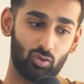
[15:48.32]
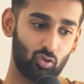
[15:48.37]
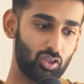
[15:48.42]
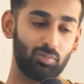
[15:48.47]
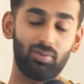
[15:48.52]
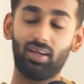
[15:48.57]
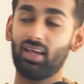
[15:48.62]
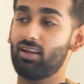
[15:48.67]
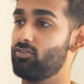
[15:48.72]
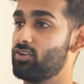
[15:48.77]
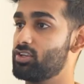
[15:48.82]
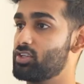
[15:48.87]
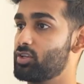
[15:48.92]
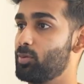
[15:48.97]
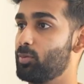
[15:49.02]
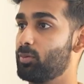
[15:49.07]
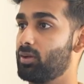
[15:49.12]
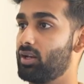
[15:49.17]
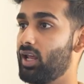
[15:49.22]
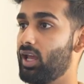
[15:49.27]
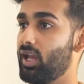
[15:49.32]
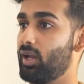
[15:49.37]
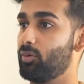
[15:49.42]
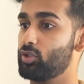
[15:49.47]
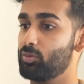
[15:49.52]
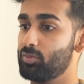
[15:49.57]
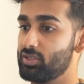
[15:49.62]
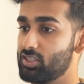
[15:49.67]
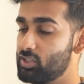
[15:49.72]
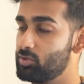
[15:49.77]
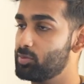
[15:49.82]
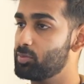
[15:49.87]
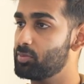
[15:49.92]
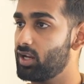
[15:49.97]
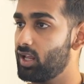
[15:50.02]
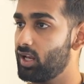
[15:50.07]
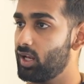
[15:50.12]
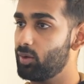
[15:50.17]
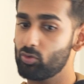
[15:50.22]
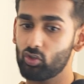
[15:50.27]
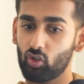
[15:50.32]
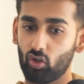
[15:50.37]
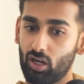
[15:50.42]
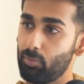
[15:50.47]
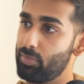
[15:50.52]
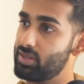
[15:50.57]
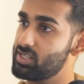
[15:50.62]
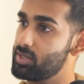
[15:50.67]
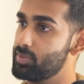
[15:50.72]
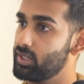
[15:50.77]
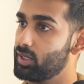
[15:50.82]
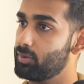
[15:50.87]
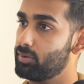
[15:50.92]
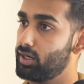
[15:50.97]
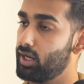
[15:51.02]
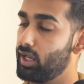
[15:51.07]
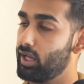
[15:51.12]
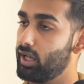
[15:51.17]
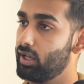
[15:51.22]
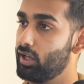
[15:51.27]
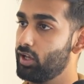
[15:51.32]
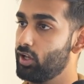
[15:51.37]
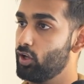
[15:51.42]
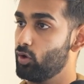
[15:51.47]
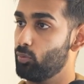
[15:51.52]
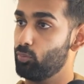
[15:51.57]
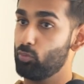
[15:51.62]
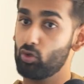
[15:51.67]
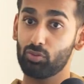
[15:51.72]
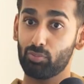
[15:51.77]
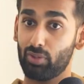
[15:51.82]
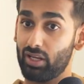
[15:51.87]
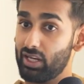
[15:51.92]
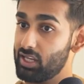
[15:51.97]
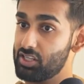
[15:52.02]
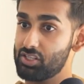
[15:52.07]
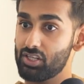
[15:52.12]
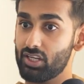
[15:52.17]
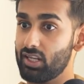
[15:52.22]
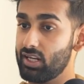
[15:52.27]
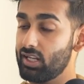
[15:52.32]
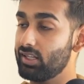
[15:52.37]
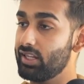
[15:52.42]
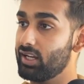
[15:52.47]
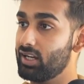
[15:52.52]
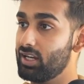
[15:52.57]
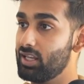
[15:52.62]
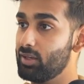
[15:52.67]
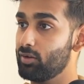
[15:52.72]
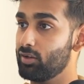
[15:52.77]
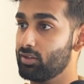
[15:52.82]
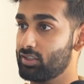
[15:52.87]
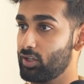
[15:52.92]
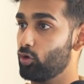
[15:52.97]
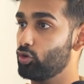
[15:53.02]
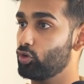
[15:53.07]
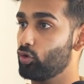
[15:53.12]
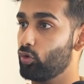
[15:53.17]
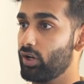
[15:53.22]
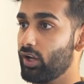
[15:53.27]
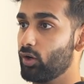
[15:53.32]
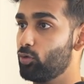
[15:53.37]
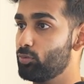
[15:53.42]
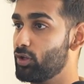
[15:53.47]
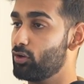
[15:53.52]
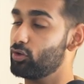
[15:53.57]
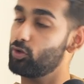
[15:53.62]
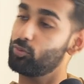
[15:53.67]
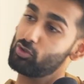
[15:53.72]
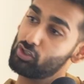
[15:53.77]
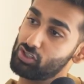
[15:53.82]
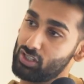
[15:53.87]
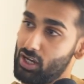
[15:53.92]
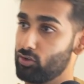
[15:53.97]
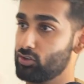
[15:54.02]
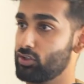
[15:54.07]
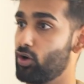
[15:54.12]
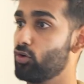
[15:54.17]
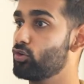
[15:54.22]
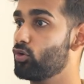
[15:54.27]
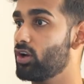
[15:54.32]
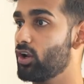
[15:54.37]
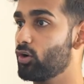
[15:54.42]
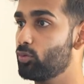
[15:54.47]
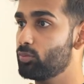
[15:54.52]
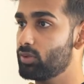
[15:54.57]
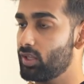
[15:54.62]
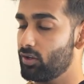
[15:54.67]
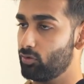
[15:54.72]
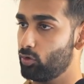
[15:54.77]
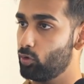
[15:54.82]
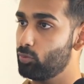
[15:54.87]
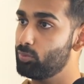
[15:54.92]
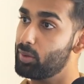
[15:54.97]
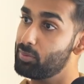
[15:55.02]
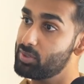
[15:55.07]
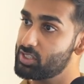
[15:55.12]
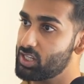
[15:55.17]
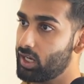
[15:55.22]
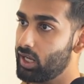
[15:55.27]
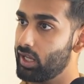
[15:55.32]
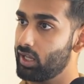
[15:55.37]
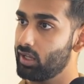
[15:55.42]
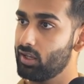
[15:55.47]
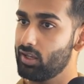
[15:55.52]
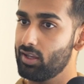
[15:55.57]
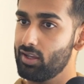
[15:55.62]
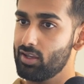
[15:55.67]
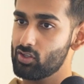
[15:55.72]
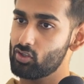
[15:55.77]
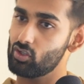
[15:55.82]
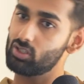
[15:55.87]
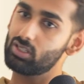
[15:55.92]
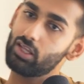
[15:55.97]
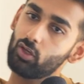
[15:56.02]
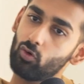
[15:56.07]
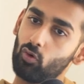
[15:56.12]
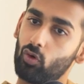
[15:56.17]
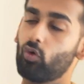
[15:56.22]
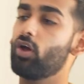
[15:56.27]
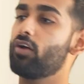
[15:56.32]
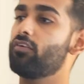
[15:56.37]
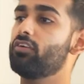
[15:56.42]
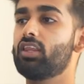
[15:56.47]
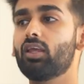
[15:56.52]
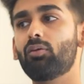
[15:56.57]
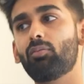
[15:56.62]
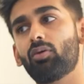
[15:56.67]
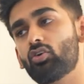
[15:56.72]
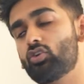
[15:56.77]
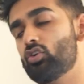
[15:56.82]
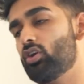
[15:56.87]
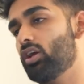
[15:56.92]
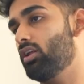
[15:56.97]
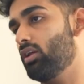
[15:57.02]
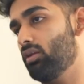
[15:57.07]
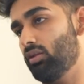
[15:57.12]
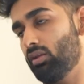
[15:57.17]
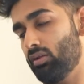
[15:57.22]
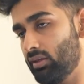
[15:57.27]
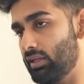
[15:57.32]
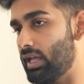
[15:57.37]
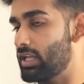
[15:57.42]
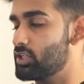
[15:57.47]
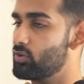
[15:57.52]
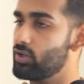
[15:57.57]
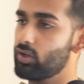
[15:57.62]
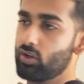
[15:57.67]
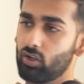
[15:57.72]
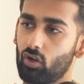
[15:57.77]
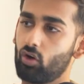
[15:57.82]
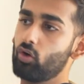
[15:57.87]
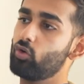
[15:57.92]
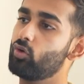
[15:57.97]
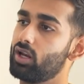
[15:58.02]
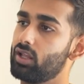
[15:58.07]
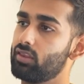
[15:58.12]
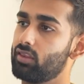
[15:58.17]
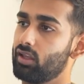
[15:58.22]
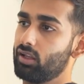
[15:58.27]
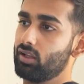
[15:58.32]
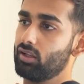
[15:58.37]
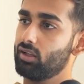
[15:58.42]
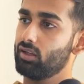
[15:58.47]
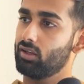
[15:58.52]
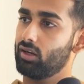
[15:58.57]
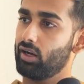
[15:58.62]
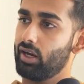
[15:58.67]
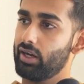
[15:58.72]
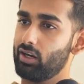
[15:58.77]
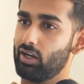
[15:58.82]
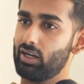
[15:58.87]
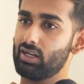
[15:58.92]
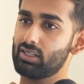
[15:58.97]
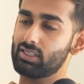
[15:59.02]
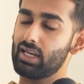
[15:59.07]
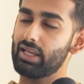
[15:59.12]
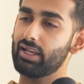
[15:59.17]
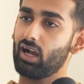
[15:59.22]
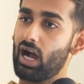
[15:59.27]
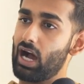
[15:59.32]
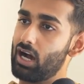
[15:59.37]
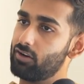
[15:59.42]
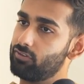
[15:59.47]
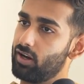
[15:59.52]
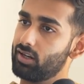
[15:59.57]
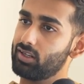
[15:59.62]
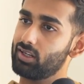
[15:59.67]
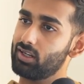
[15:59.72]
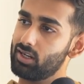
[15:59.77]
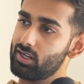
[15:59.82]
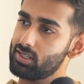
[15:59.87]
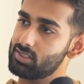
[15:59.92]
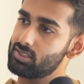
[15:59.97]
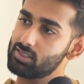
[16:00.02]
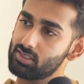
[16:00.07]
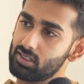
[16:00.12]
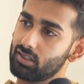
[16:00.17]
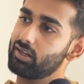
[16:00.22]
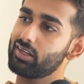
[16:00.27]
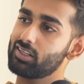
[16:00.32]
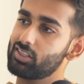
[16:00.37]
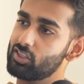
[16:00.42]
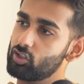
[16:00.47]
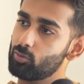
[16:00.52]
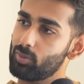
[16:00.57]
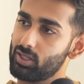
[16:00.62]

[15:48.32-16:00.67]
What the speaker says: social media influencer bhi banna hai, mujhe business bhi banana hai, mujhe online paisa bhi kamana hai, mujhe maine kisi ki reel dekh li south korea ghumte ho to mujhe south korea ghumne bhi jana hai. So it's like you want to do everything because you can, that's why you cannot do anything, right? And it's like half heartedness doesn't reach into